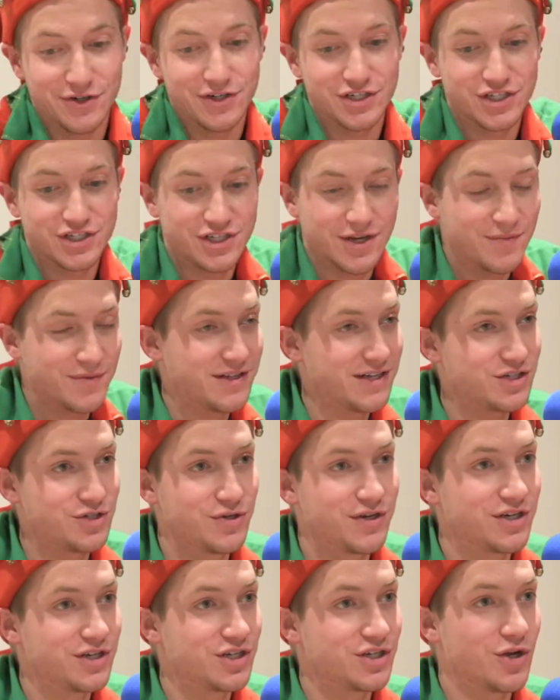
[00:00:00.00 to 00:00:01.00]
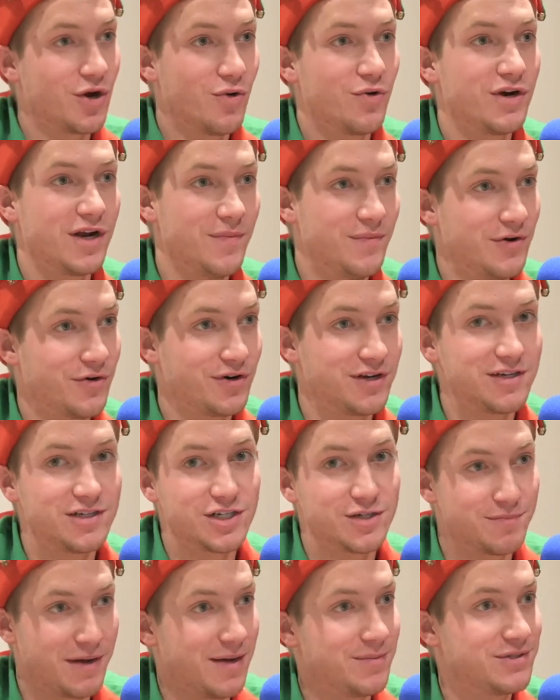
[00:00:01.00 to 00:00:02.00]
just something that you can just hold up that really
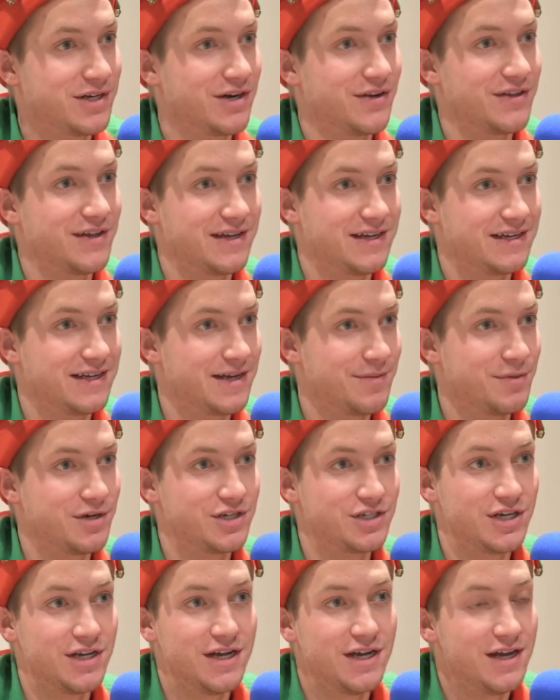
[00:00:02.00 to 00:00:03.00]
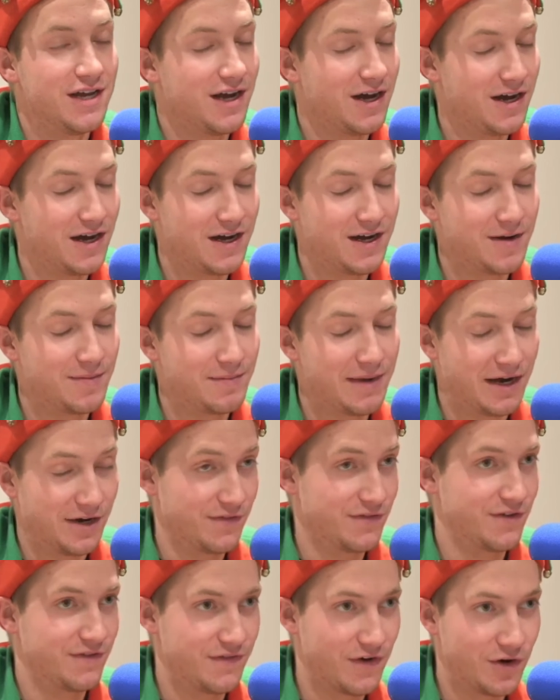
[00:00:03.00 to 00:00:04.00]
just pops out of the image, out
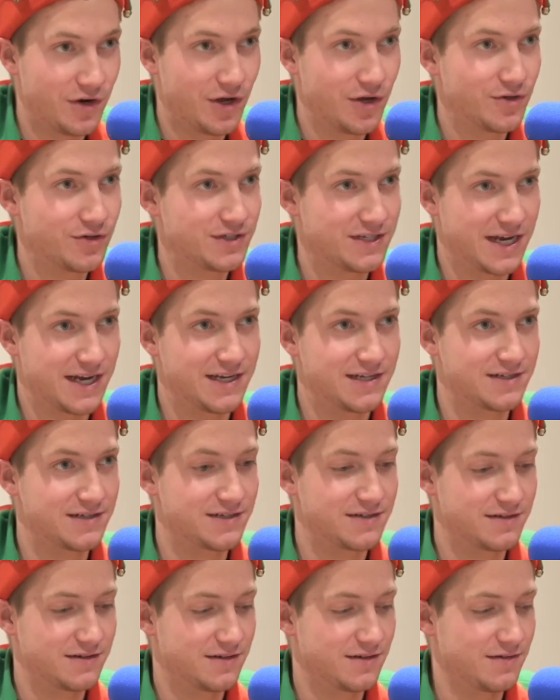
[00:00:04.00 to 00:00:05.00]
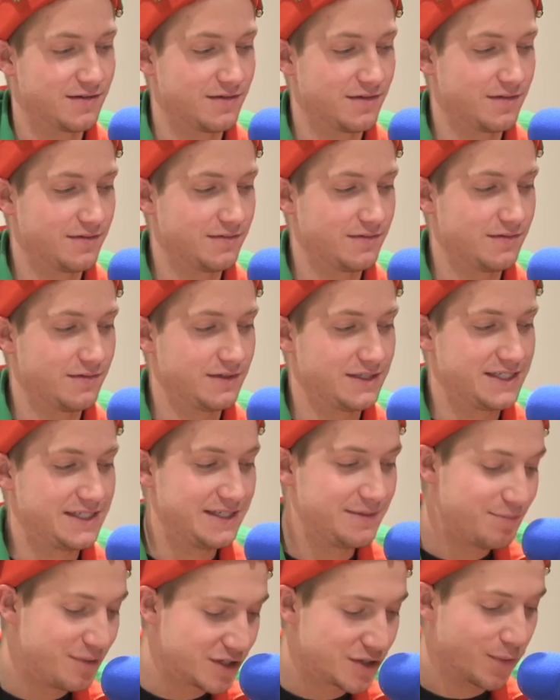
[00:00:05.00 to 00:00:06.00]
of the photo, stands
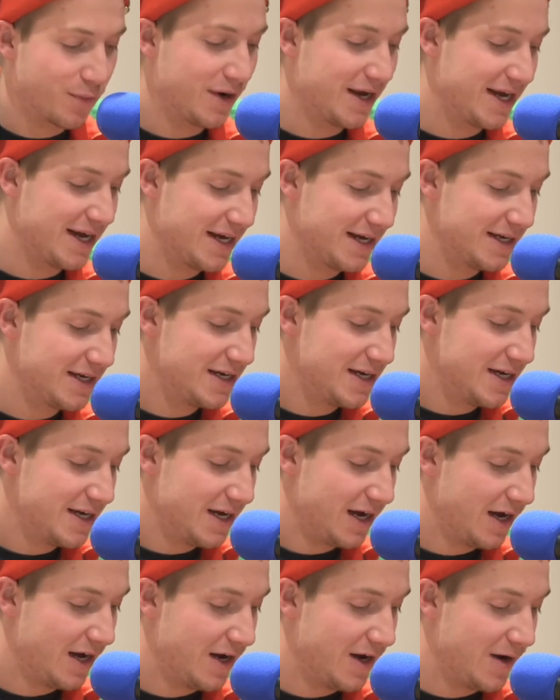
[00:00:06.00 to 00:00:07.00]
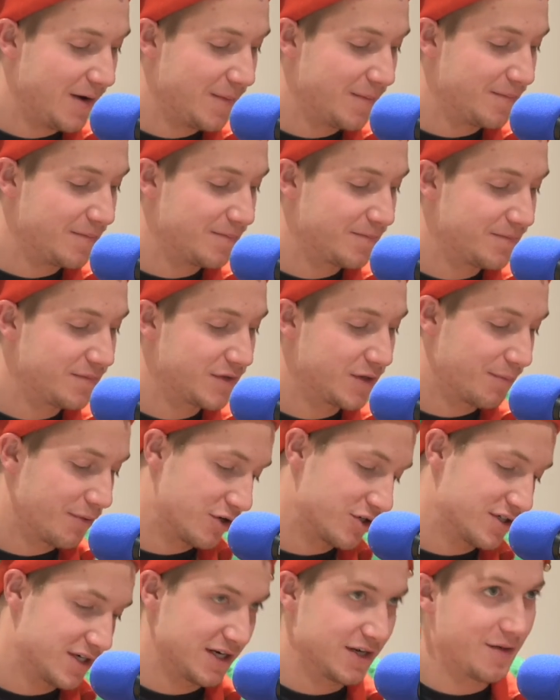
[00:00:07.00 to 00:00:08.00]
between the
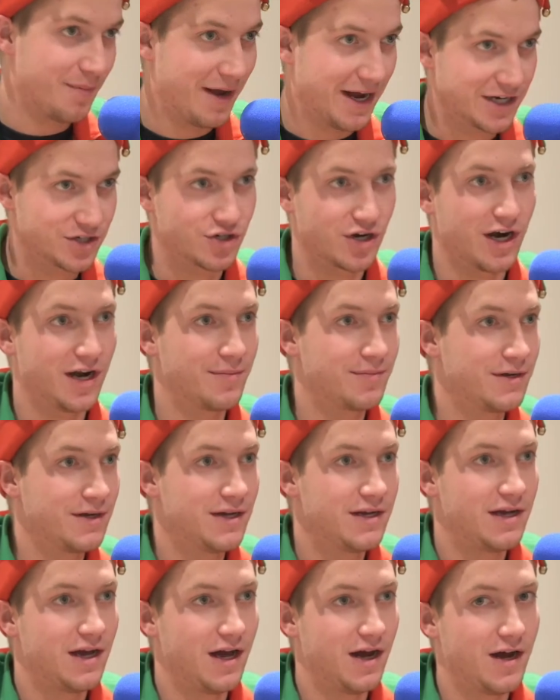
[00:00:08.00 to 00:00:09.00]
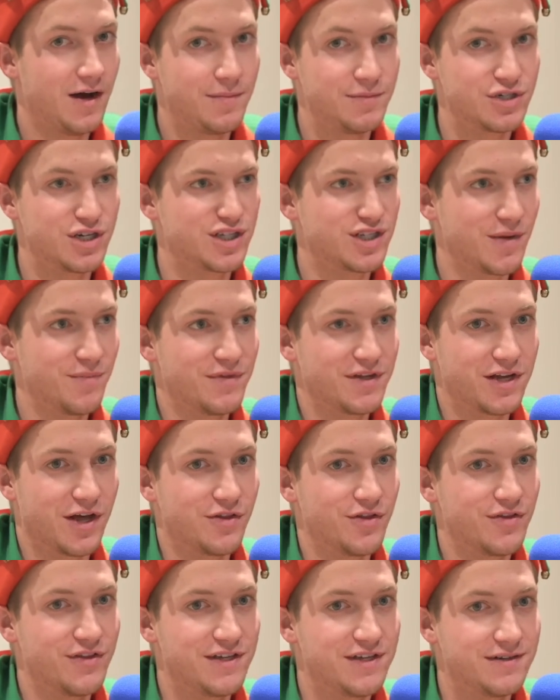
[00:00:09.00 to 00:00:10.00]
person and the backdrop, just something
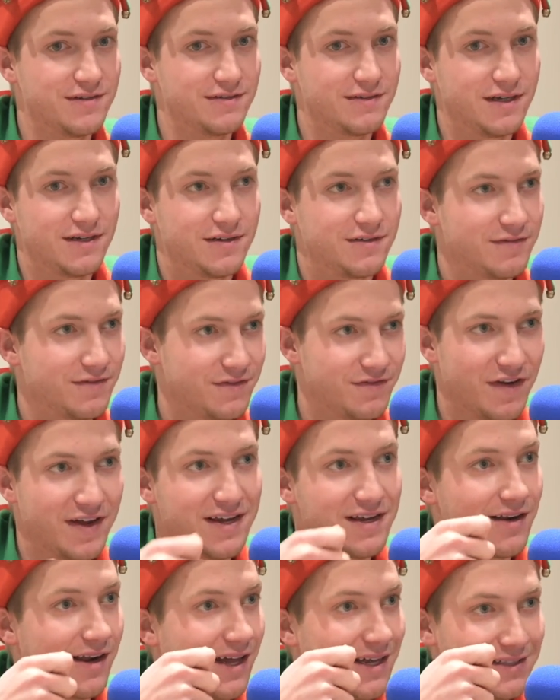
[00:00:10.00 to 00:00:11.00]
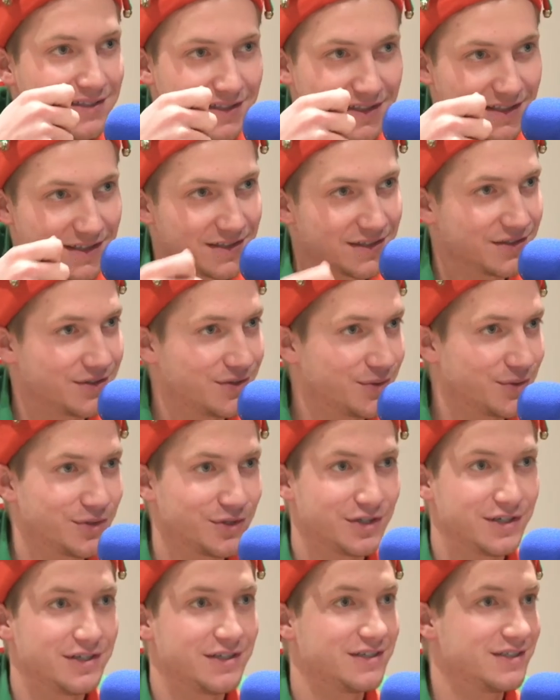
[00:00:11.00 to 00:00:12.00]
other than fake glasses
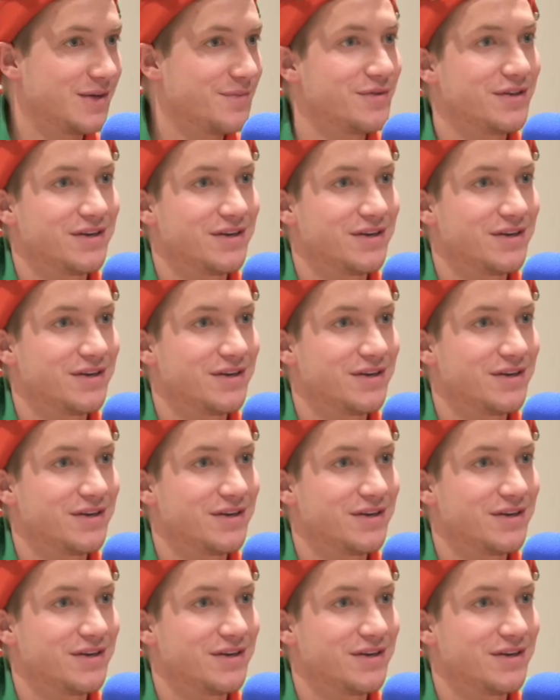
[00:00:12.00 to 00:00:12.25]
or something